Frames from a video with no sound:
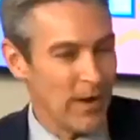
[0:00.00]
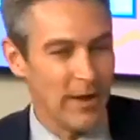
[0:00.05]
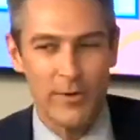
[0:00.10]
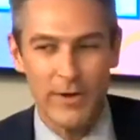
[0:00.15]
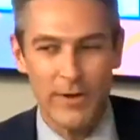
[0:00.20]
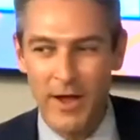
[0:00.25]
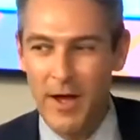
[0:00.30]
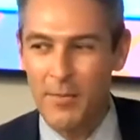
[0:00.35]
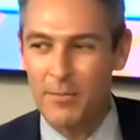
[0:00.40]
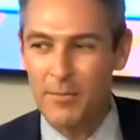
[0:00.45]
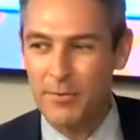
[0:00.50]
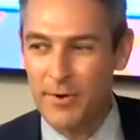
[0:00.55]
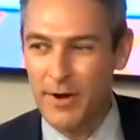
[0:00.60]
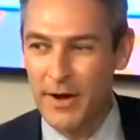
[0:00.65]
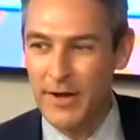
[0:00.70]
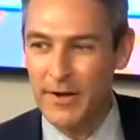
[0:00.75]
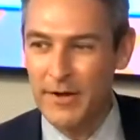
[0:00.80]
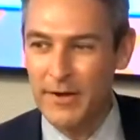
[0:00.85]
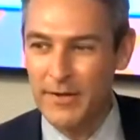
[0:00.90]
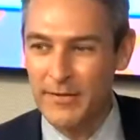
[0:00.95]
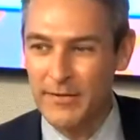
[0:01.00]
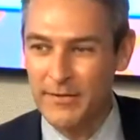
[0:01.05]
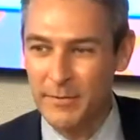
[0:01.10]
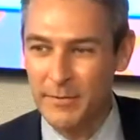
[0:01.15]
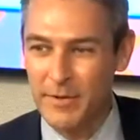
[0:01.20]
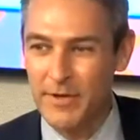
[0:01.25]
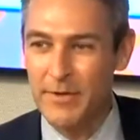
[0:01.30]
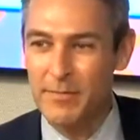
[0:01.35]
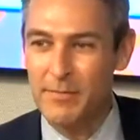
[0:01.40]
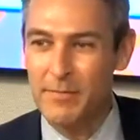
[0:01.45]
we operate is to
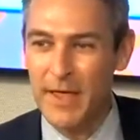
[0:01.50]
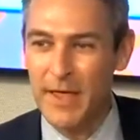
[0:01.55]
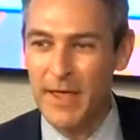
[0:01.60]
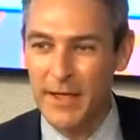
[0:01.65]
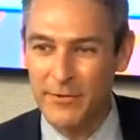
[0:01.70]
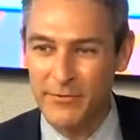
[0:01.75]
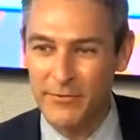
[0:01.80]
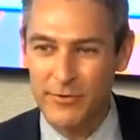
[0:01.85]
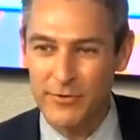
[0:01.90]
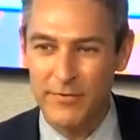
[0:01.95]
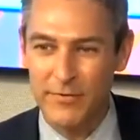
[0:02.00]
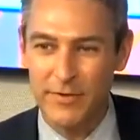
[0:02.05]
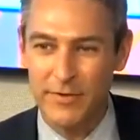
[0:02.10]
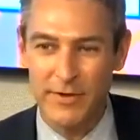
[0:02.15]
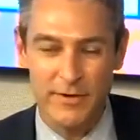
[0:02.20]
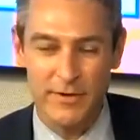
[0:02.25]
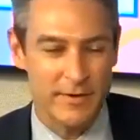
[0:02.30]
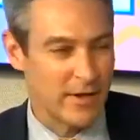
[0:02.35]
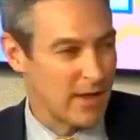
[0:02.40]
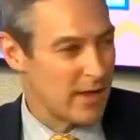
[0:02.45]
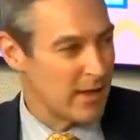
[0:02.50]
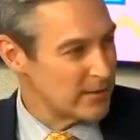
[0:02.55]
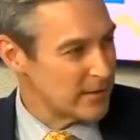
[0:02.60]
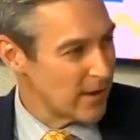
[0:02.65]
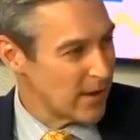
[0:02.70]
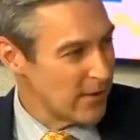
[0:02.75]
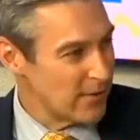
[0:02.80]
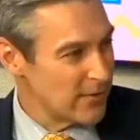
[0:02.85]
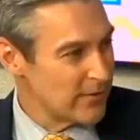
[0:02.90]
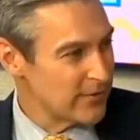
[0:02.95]
be demand-driven and
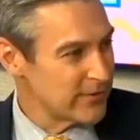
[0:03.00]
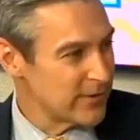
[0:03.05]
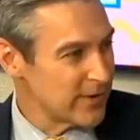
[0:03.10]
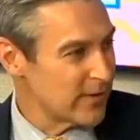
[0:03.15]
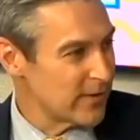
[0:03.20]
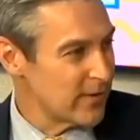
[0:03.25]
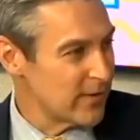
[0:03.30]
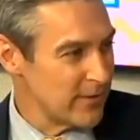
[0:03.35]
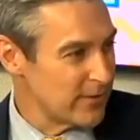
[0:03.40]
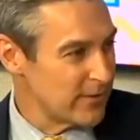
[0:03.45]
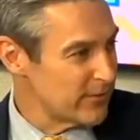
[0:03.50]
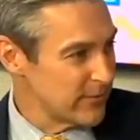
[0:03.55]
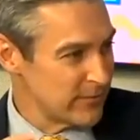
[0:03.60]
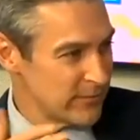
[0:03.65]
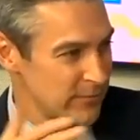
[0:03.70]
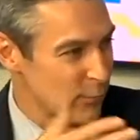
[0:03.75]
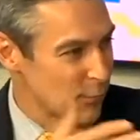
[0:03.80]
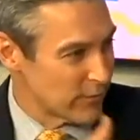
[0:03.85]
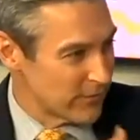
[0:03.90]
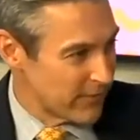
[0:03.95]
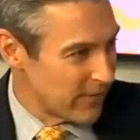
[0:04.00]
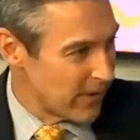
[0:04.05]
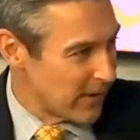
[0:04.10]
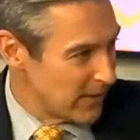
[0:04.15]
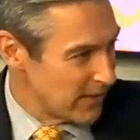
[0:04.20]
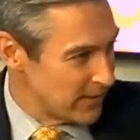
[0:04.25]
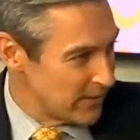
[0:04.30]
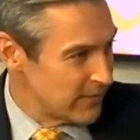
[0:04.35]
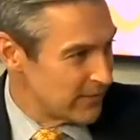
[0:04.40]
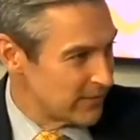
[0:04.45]
to understand that this is your
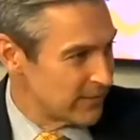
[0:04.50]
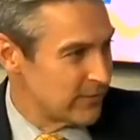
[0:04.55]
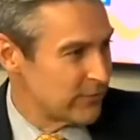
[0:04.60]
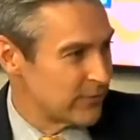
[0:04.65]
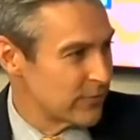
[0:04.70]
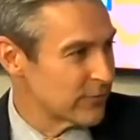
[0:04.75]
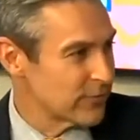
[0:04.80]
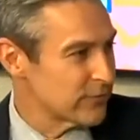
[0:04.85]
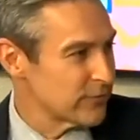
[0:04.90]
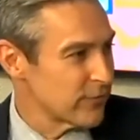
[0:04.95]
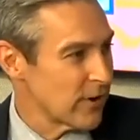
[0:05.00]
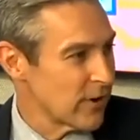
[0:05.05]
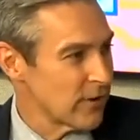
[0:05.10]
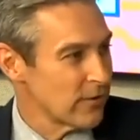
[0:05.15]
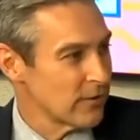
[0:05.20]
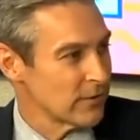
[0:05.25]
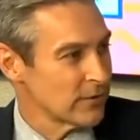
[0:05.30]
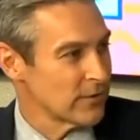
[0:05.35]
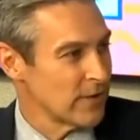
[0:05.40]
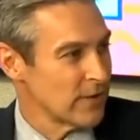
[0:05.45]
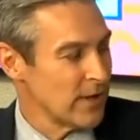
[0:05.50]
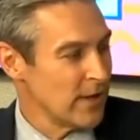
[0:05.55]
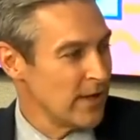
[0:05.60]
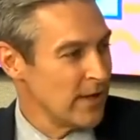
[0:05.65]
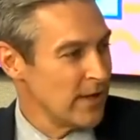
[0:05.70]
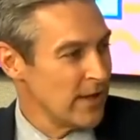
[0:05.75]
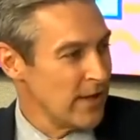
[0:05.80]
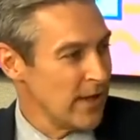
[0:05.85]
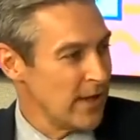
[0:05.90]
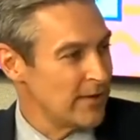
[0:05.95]
fight, this is your struggle,
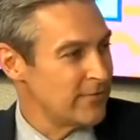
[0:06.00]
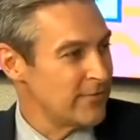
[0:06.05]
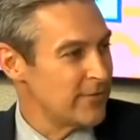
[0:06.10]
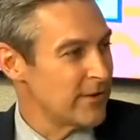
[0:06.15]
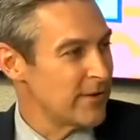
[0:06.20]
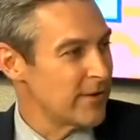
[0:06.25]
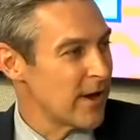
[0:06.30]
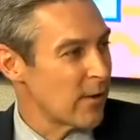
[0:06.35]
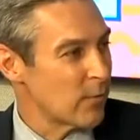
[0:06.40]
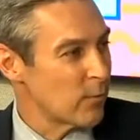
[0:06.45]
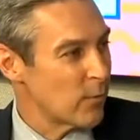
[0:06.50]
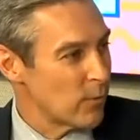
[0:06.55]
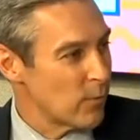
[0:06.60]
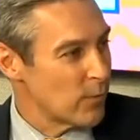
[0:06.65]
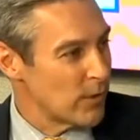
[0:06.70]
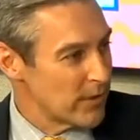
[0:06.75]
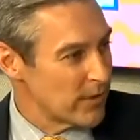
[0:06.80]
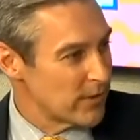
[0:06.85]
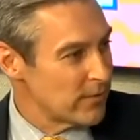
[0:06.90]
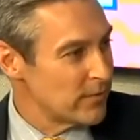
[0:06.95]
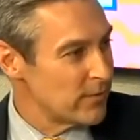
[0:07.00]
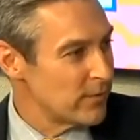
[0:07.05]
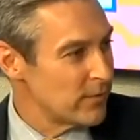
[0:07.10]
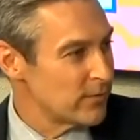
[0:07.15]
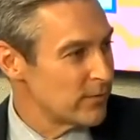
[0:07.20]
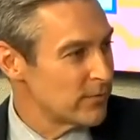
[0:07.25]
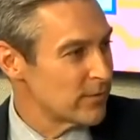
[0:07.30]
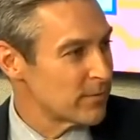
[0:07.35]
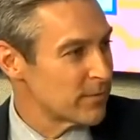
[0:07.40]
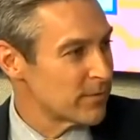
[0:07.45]
and to figure out what we can do
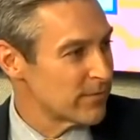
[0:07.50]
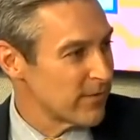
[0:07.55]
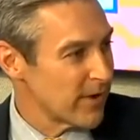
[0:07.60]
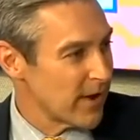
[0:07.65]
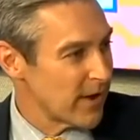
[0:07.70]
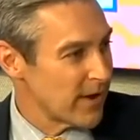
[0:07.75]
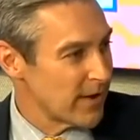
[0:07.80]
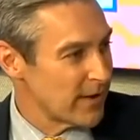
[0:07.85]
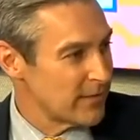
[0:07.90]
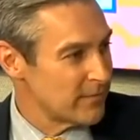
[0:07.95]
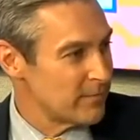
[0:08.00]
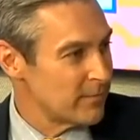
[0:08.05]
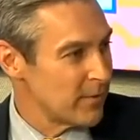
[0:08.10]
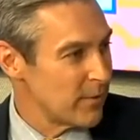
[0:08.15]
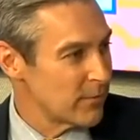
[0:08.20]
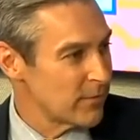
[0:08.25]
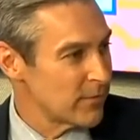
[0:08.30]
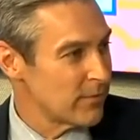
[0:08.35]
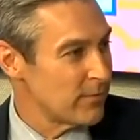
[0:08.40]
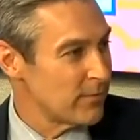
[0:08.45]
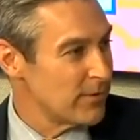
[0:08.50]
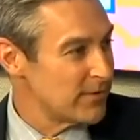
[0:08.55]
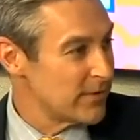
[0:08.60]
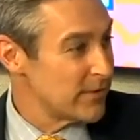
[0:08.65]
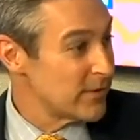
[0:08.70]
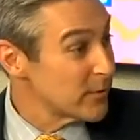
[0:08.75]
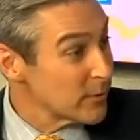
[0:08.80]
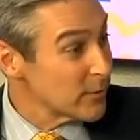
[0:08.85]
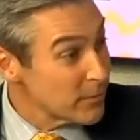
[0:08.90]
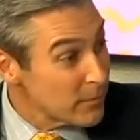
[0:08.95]
to provide both
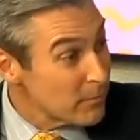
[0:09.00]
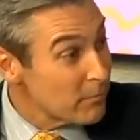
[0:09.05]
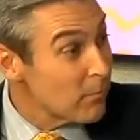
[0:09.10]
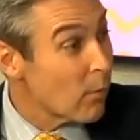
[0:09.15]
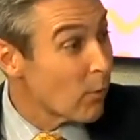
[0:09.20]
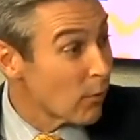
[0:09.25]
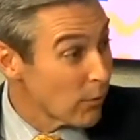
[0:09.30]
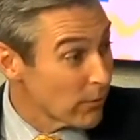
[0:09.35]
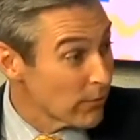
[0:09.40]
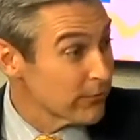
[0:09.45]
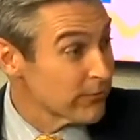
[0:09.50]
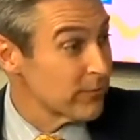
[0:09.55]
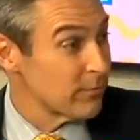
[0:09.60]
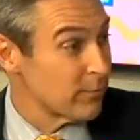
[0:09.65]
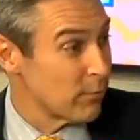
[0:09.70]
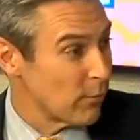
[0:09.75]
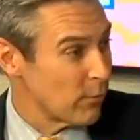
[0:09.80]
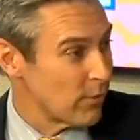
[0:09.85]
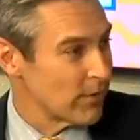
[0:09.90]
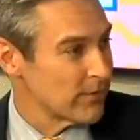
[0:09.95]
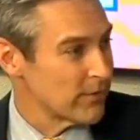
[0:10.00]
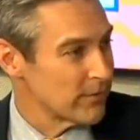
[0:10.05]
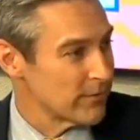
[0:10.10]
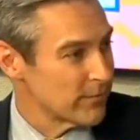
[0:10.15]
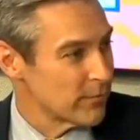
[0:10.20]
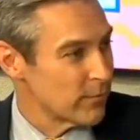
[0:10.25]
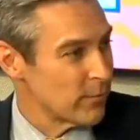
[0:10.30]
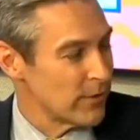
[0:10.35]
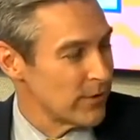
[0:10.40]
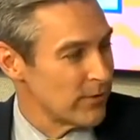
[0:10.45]
material but moral support
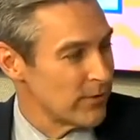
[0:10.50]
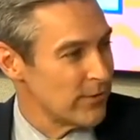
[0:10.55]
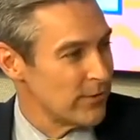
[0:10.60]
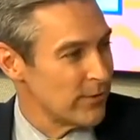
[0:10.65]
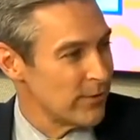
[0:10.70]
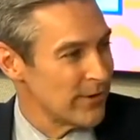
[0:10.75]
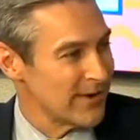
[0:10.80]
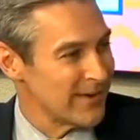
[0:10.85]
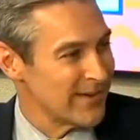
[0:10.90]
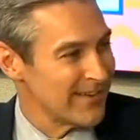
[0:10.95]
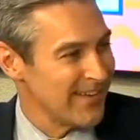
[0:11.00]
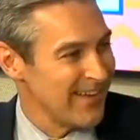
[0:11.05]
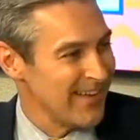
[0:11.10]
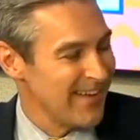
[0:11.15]
for what you're doing.